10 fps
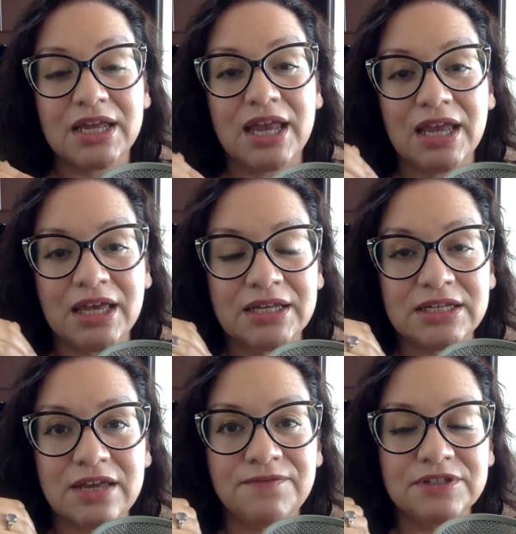
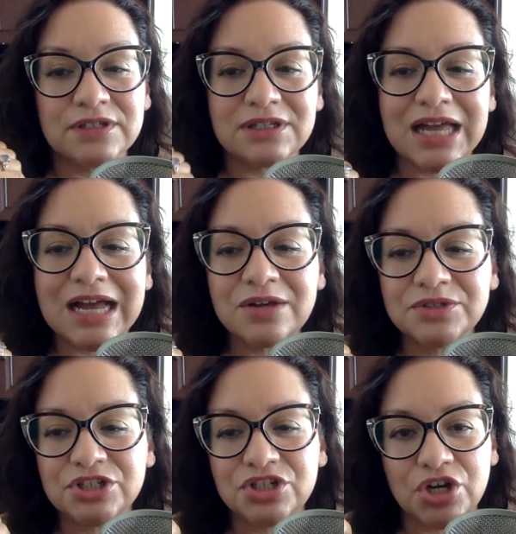And if it's
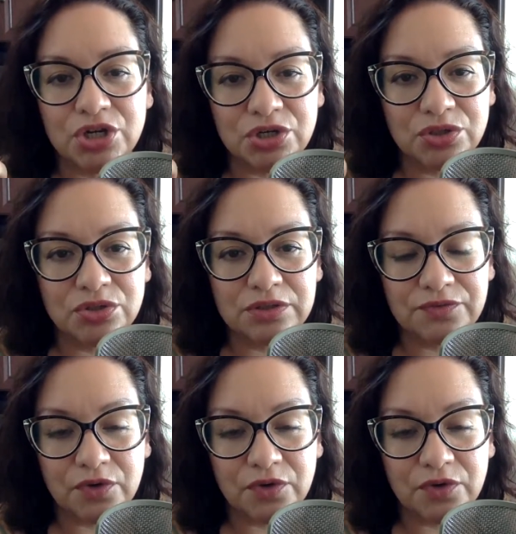allowed to go